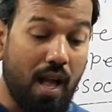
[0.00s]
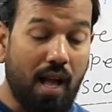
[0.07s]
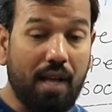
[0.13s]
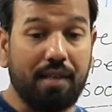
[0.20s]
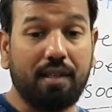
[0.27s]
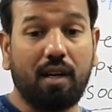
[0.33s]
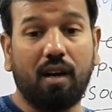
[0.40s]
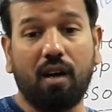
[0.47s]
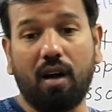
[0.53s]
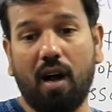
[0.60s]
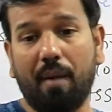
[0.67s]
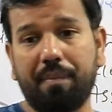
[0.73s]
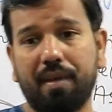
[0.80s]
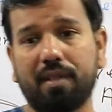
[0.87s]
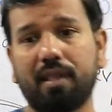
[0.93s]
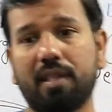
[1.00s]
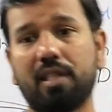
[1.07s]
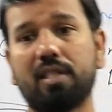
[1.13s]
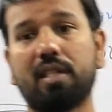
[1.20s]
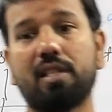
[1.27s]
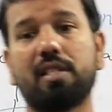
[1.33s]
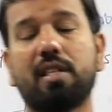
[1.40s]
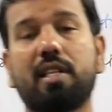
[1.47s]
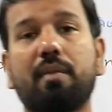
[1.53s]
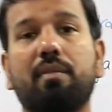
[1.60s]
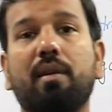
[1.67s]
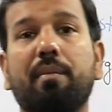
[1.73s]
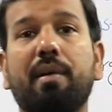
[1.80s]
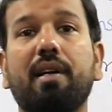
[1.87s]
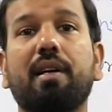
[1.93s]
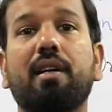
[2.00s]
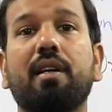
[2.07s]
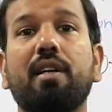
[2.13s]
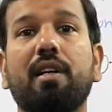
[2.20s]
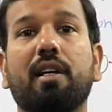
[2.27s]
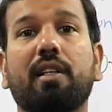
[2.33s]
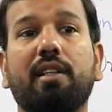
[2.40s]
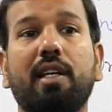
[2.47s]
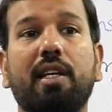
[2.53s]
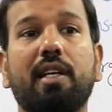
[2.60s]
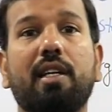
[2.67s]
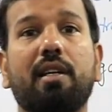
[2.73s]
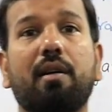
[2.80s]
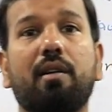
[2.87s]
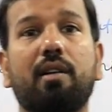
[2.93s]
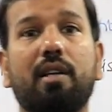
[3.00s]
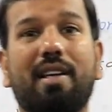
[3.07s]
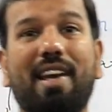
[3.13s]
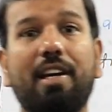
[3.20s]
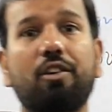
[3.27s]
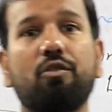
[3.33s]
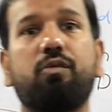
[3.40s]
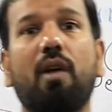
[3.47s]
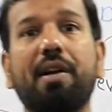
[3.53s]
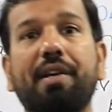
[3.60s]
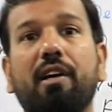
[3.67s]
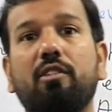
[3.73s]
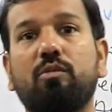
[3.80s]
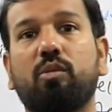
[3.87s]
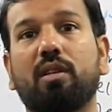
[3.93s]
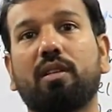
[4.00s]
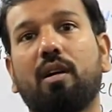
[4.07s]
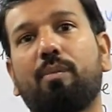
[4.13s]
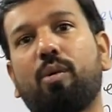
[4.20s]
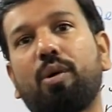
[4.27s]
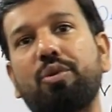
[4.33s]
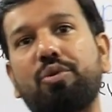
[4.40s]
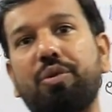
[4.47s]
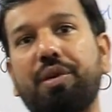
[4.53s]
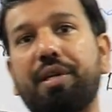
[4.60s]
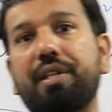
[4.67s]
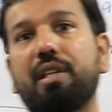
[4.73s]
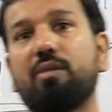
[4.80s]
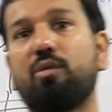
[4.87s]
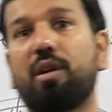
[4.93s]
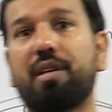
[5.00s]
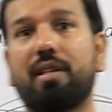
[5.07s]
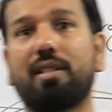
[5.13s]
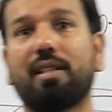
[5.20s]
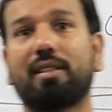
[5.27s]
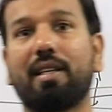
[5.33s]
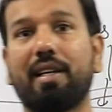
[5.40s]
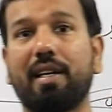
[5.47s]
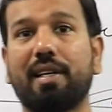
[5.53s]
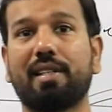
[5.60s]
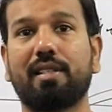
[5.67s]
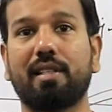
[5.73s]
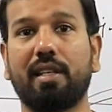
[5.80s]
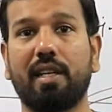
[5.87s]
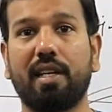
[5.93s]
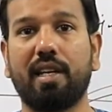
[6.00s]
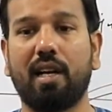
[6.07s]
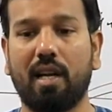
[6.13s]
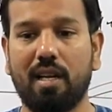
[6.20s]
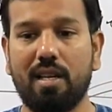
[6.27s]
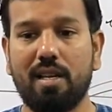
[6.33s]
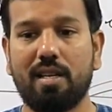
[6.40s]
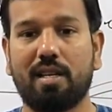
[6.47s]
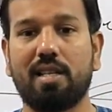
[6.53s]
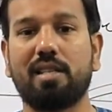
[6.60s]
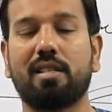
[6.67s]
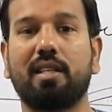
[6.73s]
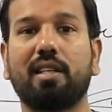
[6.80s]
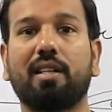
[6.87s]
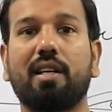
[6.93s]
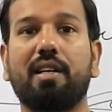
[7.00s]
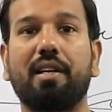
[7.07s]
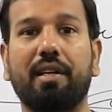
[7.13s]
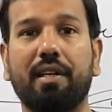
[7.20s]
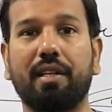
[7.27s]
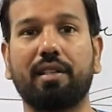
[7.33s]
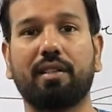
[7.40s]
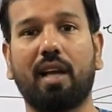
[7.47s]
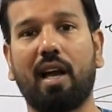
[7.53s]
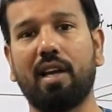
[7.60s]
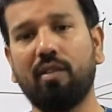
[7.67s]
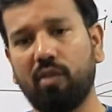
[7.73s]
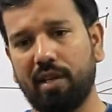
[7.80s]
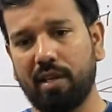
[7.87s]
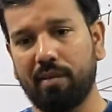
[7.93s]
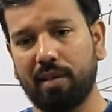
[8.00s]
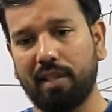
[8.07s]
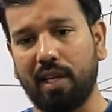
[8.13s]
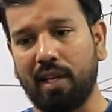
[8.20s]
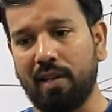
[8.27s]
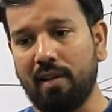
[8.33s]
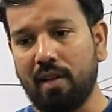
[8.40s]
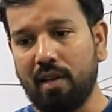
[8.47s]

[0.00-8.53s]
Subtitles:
and after the research and development they try to find out what the opportunities and what are the threats in our concerned countries, and whatever the